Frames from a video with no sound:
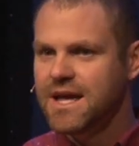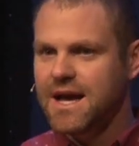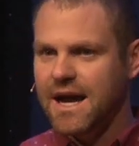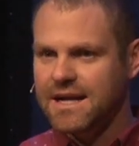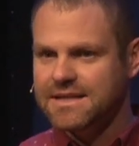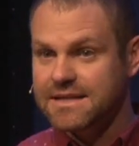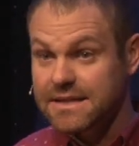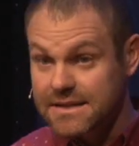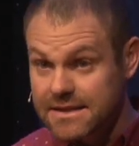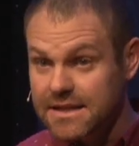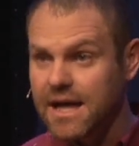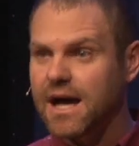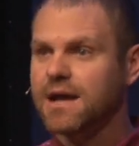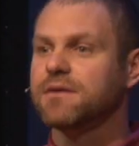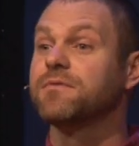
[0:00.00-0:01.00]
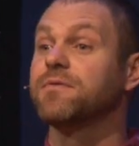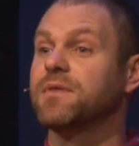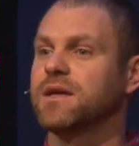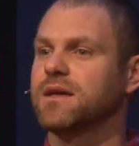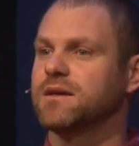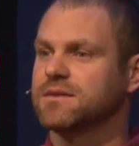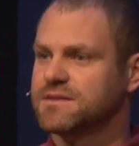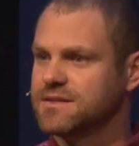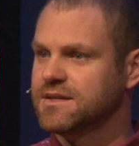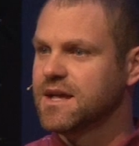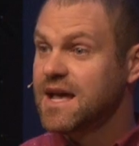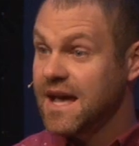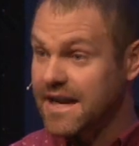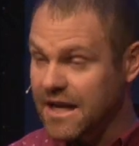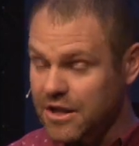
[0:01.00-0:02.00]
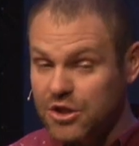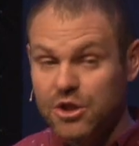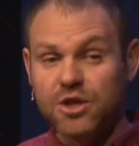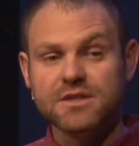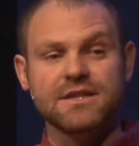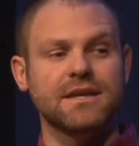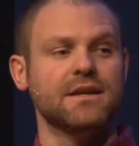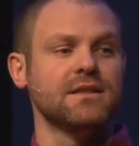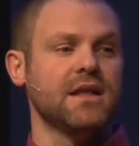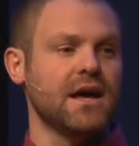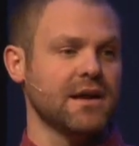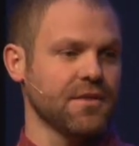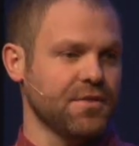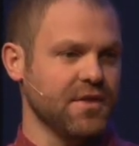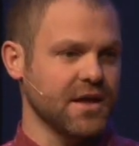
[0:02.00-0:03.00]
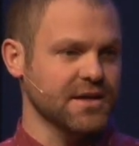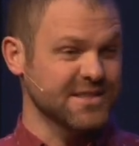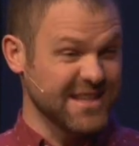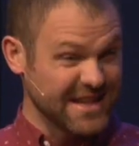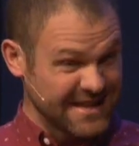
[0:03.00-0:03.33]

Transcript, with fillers: I did a lot of things and I looked at a lot of things and I